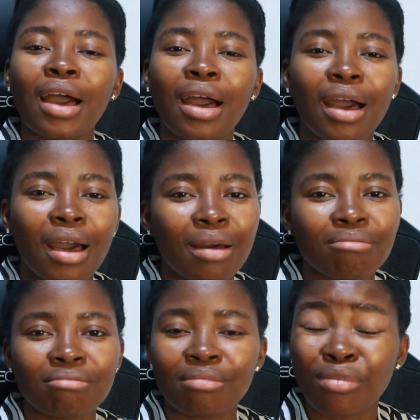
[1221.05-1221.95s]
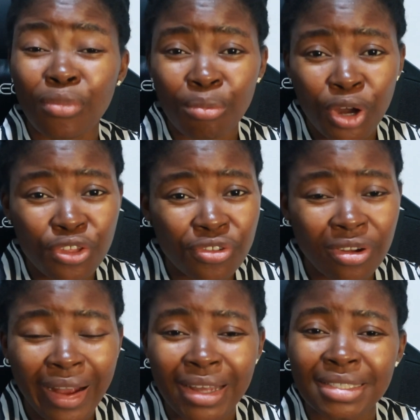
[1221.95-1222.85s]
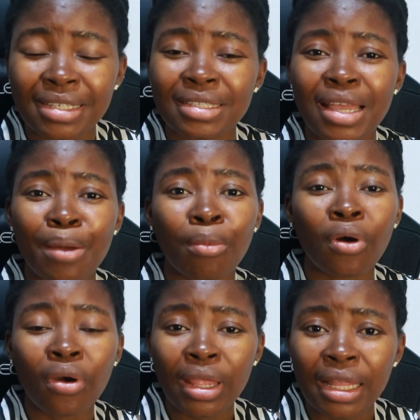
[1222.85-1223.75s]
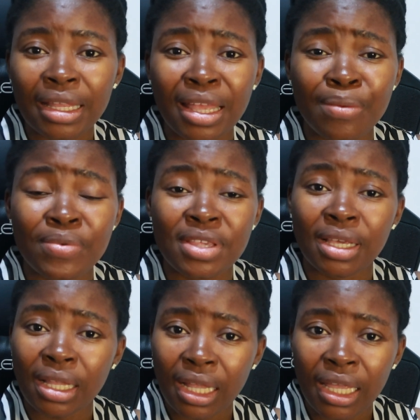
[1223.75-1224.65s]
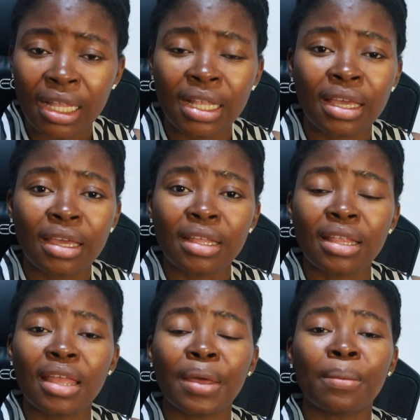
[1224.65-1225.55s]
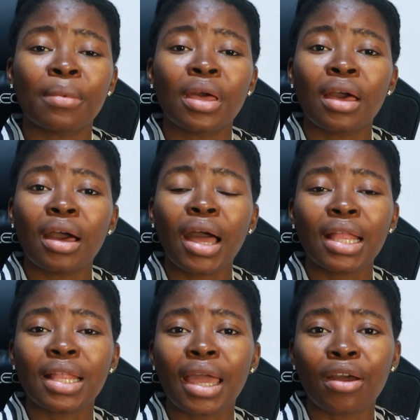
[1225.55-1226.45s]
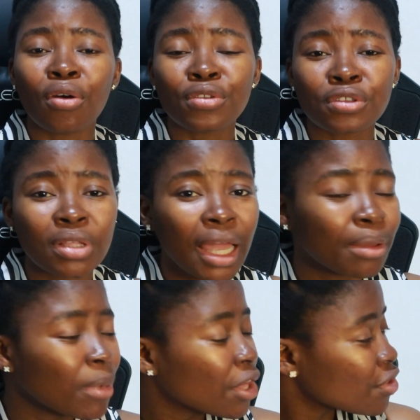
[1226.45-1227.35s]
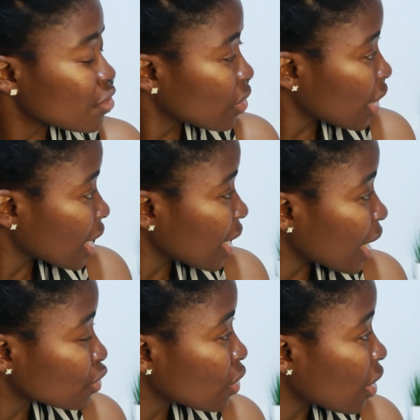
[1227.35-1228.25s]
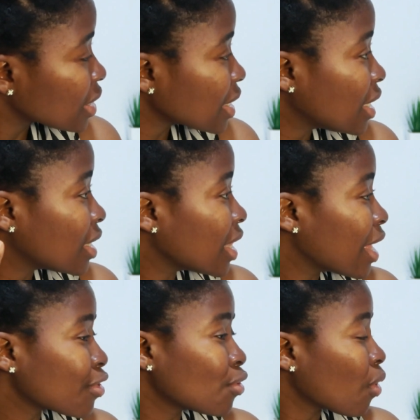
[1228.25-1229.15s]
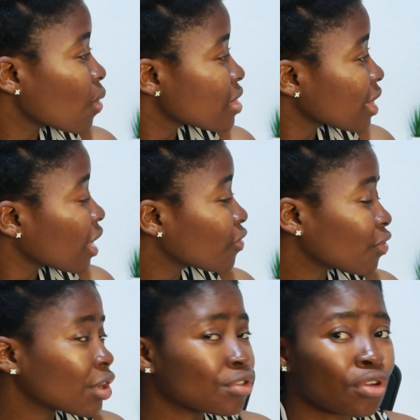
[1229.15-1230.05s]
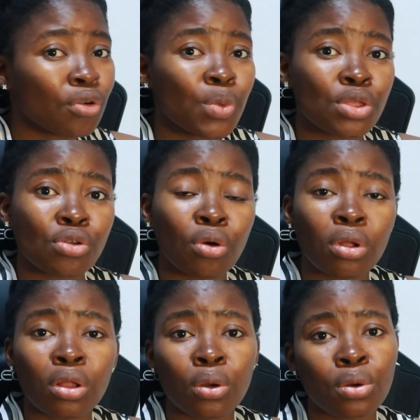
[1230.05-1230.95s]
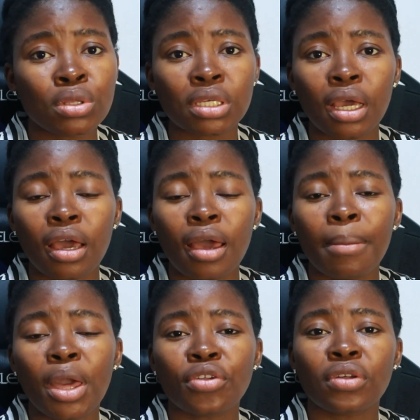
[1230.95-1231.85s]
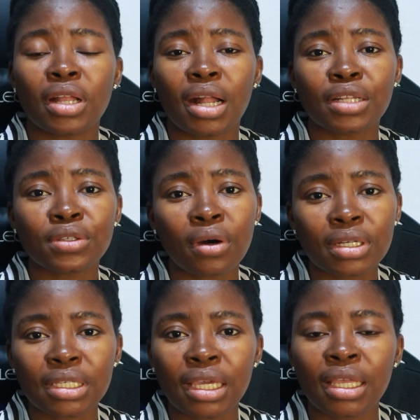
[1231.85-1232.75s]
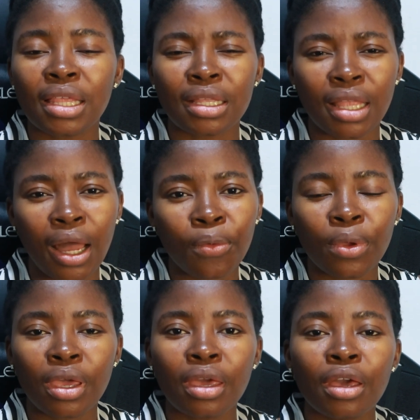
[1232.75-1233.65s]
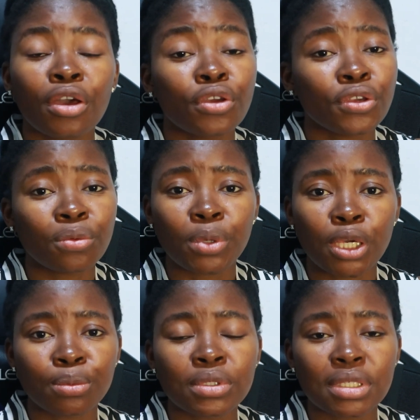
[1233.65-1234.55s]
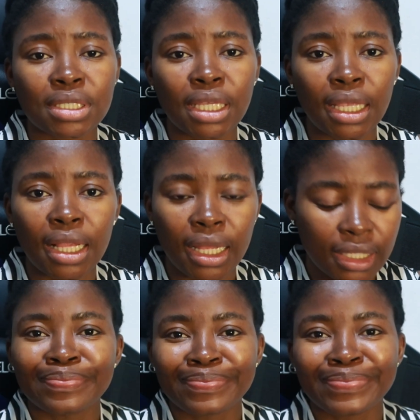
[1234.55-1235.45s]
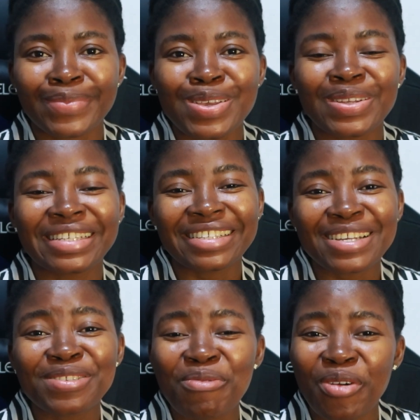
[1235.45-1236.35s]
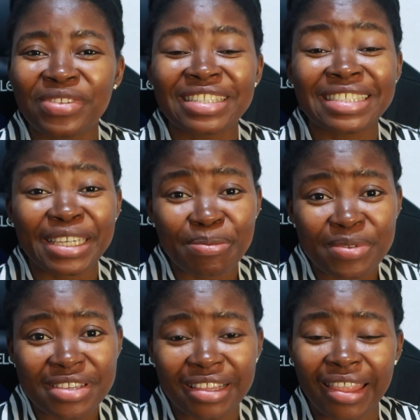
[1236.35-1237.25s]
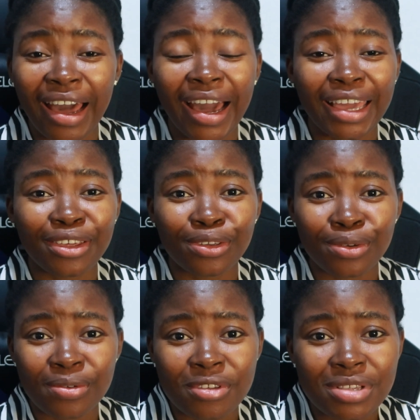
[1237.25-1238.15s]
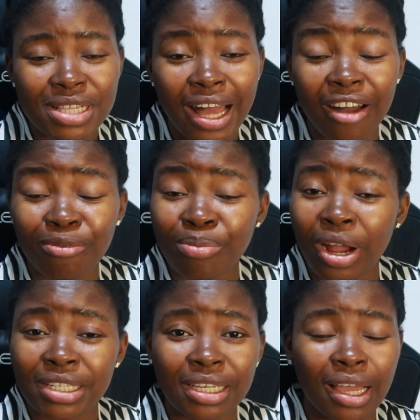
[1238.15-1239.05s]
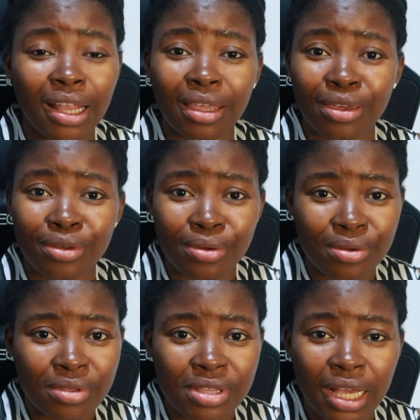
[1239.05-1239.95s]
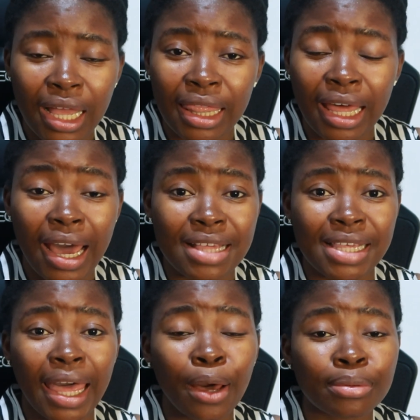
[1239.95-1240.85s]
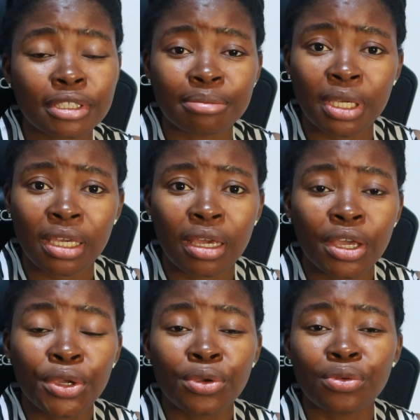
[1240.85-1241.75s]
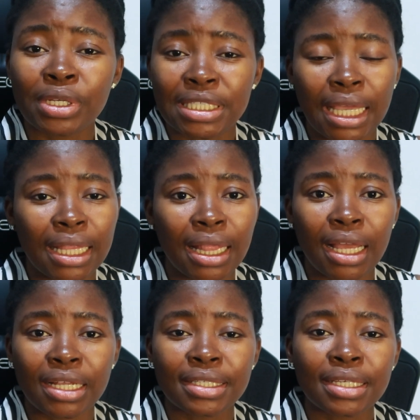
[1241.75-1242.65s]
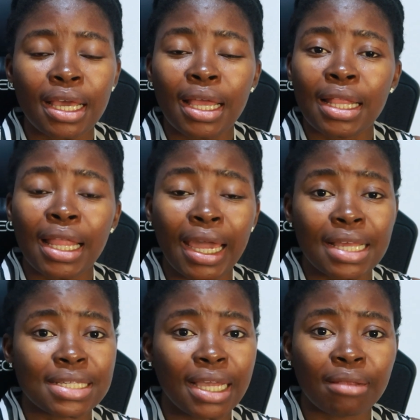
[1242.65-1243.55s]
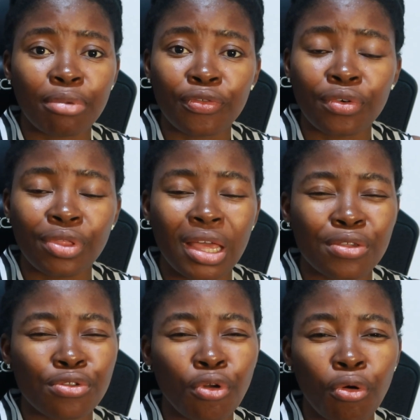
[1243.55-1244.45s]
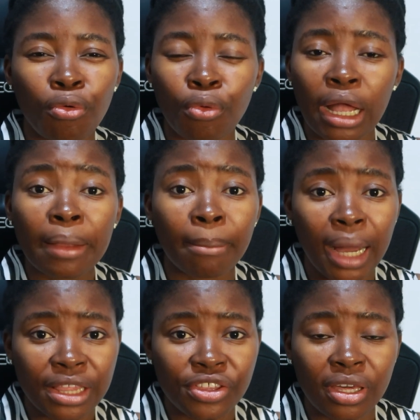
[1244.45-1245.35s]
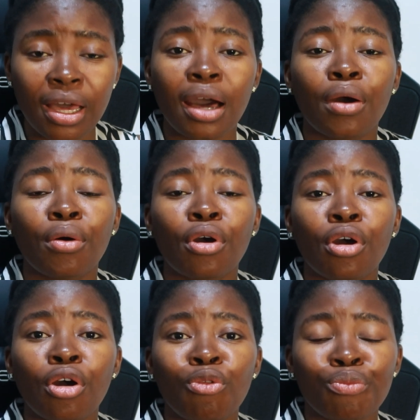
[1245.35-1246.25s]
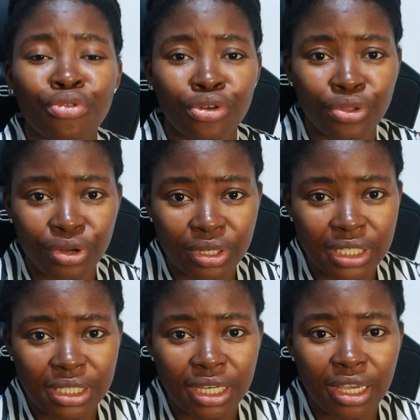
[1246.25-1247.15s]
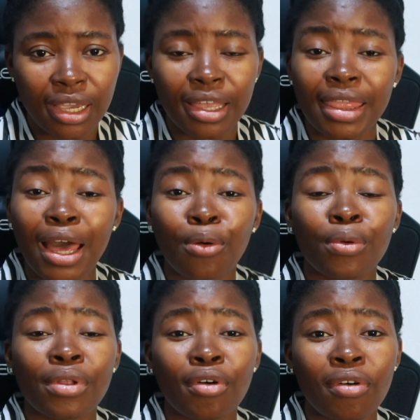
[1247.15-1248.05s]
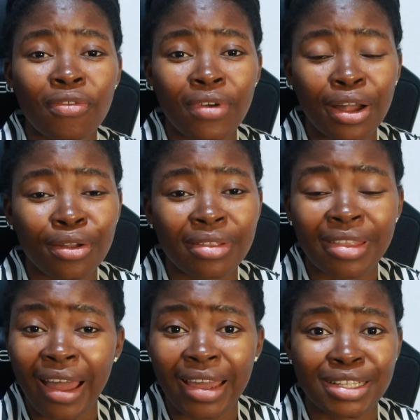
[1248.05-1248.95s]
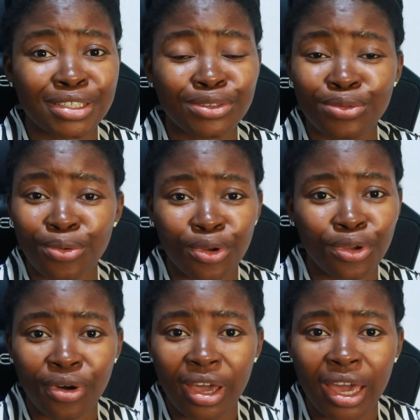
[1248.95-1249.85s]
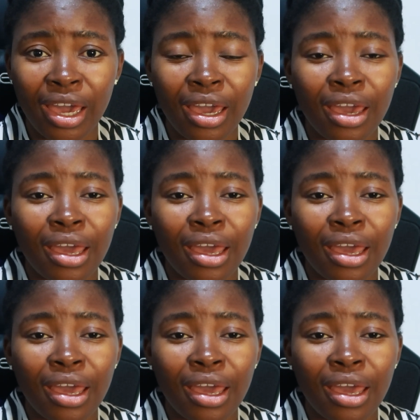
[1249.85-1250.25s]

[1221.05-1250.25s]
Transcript: um, moisturizing them oiling them sealing them and like also like making sure that they are tucked in there's no constant friction with your clothes make sure that you are tucked in and that way you'll be able to seal them so these are some of the tips that i use that i've practically used and that has helped me retain length like i said before there's no one magical product that would overnight grow your hair